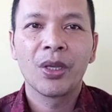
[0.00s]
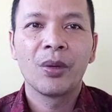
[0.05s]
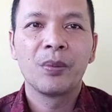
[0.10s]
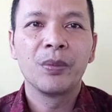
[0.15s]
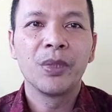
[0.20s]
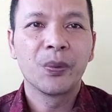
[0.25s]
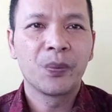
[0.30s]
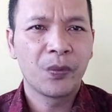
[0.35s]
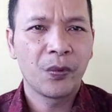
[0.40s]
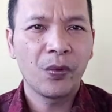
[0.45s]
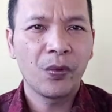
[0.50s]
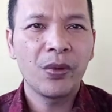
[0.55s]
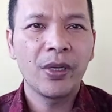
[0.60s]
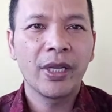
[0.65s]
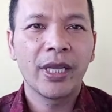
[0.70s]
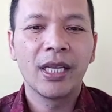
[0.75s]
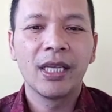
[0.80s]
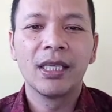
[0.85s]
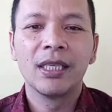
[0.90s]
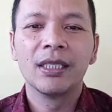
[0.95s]
Before
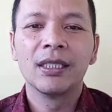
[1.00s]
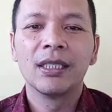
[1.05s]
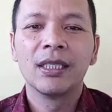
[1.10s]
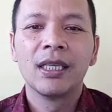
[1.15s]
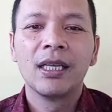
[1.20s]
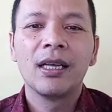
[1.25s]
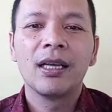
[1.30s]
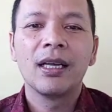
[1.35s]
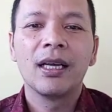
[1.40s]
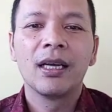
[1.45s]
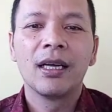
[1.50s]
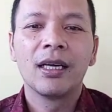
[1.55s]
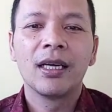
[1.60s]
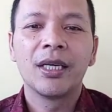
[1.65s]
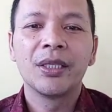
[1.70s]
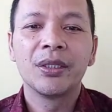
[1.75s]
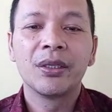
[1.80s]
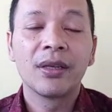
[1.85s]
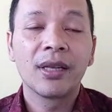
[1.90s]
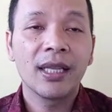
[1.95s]
they
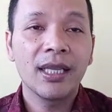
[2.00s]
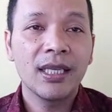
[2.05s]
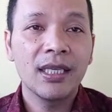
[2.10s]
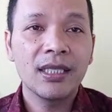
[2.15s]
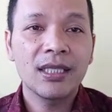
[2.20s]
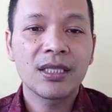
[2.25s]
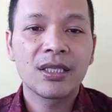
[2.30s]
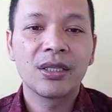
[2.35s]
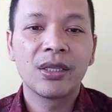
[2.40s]
analyze,